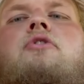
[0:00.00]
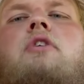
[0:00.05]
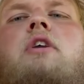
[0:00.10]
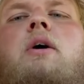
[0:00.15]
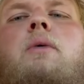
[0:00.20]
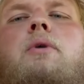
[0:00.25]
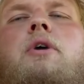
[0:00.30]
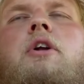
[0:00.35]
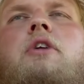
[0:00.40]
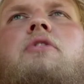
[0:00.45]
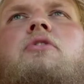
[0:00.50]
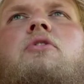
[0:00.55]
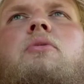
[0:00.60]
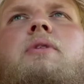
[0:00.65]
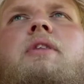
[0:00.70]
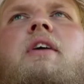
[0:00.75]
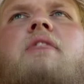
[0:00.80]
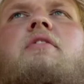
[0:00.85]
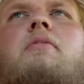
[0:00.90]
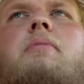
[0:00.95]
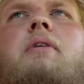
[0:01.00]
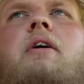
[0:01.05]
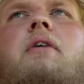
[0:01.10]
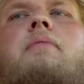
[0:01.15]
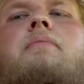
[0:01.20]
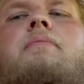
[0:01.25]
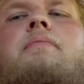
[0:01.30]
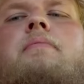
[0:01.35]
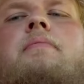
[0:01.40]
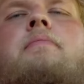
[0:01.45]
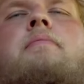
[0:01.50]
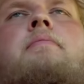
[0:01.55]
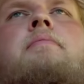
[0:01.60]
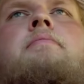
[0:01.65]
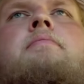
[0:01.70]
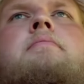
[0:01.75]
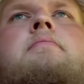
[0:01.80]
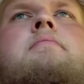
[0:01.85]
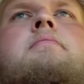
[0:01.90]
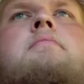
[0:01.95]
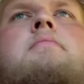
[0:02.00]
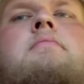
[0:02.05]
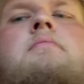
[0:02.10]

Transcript: yeah, we're gonna see what that's about. We're going to